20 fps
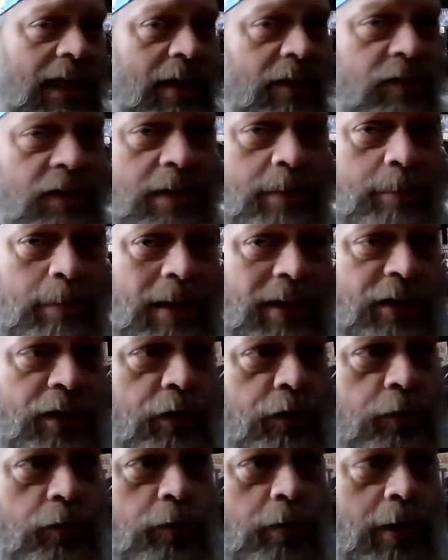Even in my
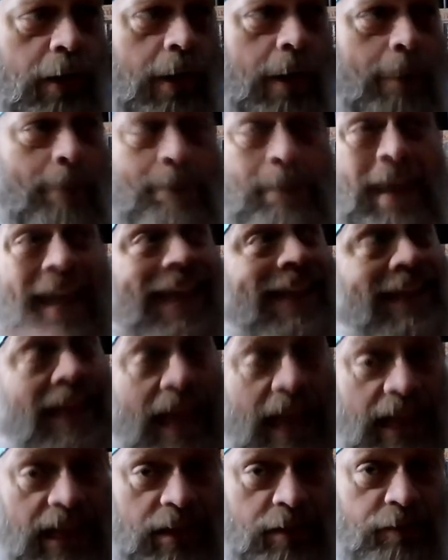new man
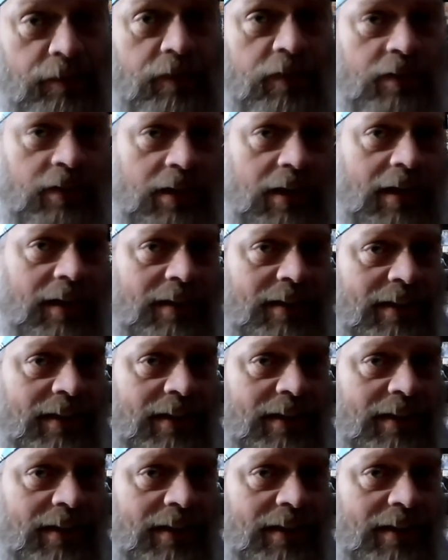cave that I